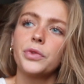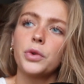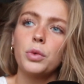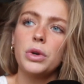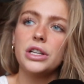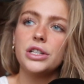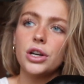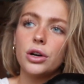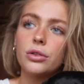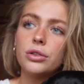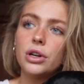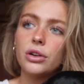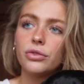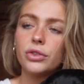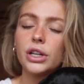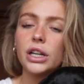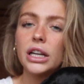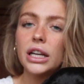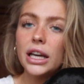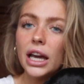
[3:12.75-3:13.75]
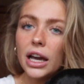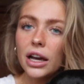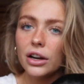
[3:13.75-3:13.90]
We don't know if we're gonna get